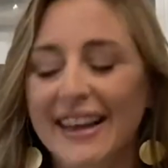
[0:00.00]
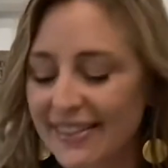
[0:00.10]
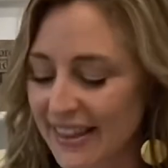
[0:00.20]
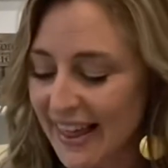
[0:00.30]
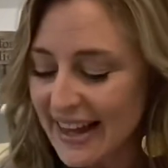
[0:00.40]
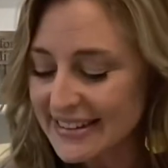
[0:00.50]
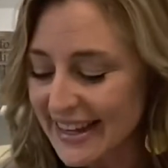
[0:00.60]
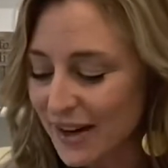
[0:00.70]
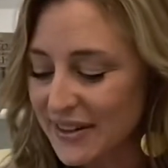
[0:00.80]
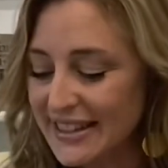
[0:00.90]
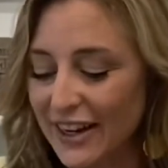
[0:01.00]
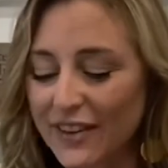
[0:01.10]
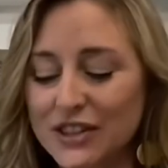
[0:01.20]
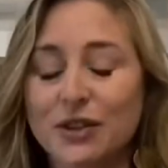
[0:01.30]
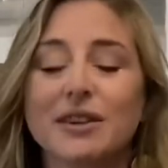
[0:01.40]
The last thing I'm going to tell you
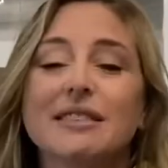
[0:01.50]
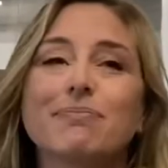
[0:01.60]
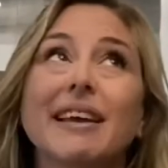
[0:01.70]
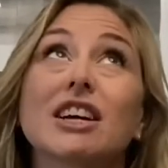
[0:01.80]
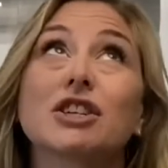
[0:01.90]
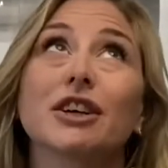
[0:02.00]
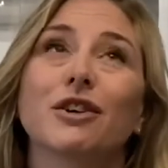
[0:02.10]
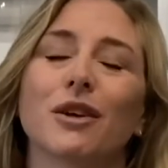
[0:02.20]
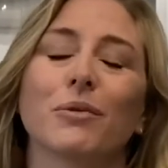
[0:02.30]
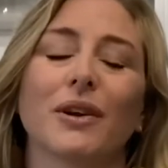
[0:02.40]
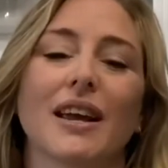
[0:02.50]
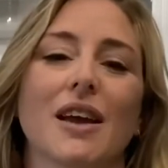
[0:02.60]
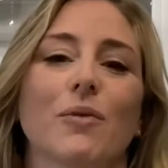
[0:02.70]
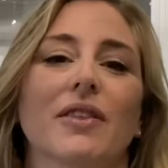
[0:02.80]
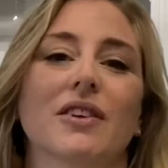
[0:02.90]
to do is make sure you
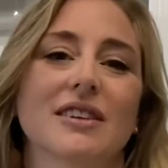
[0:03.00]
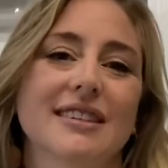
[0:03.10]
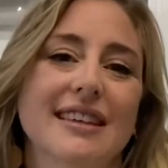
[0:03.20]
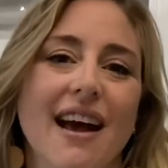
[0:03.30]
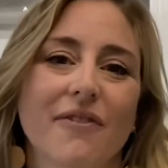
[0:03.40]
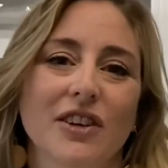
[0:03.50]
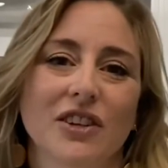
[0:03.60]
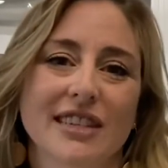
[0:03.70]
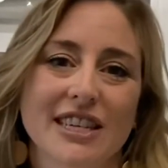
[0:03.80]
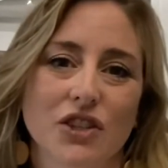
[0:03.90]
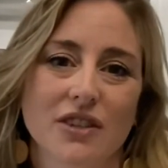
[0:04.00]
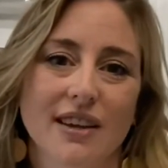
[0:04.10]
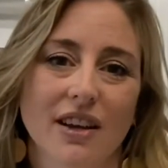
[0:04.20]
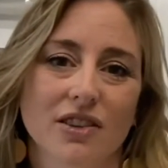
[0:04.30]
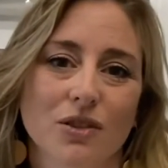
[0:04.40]
communicate with your staff and your teachers
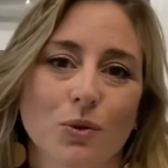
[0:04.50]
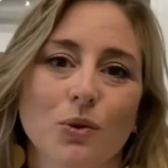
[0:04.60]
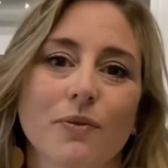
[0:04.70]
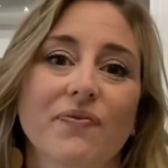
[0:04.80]
at your school.